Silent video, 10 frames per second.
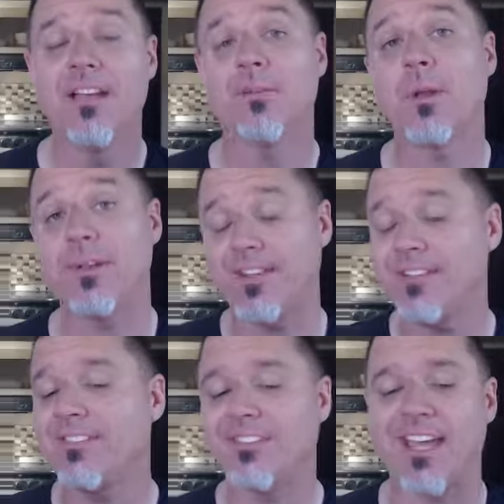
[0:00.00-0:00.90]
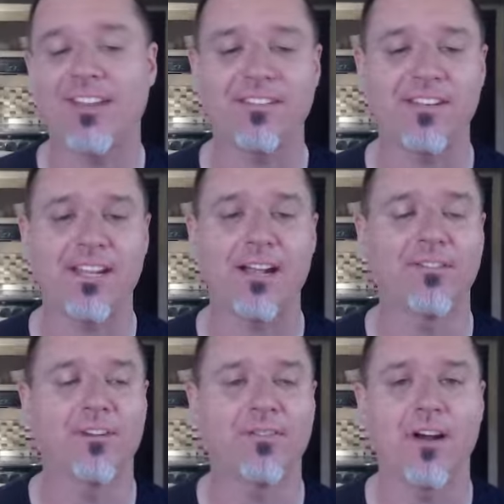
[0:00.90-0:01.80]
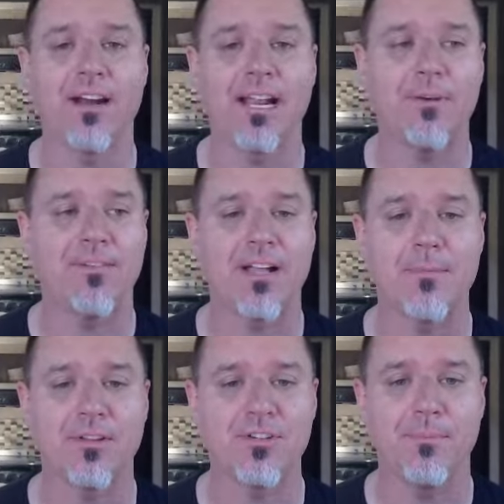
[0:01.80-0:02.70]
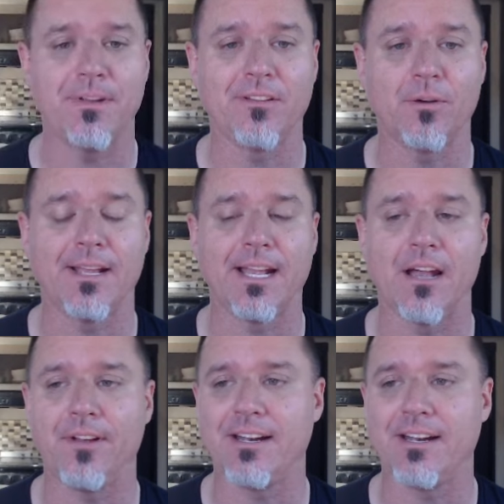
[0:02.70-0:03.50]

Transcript: So, anyways, that's the status of the town so far. And now we have a couple of shipments going out.